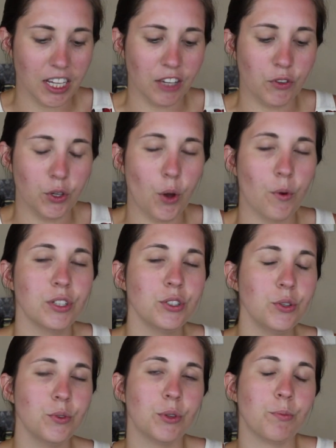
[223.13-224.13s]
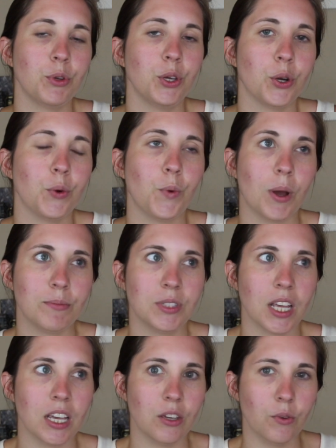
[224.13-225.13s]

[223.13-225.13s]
Like if you go into the PUR website,